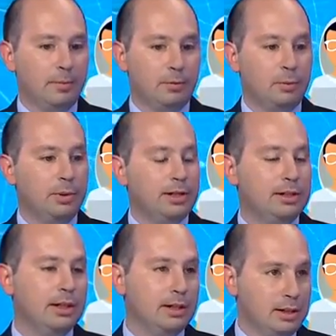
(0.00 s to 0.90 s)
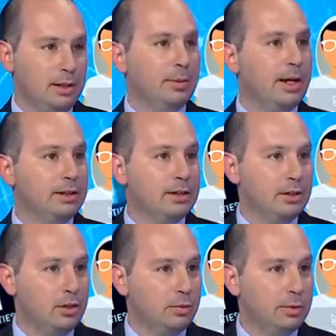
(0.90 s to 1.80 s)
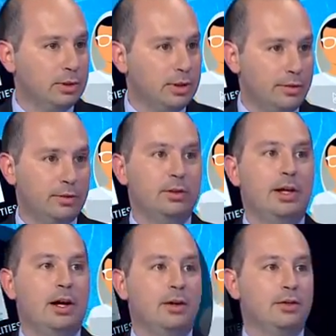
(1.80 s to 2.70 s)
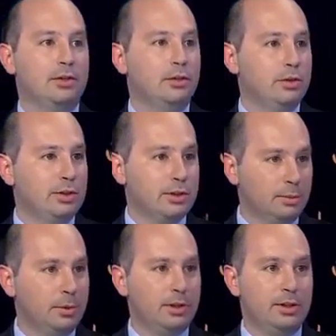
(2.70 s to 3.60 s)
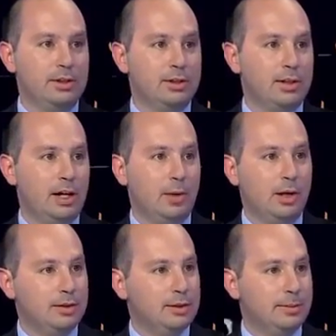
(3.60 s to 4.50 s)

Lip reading: replacing in some cases human ethical hackers and using simply these Cybots.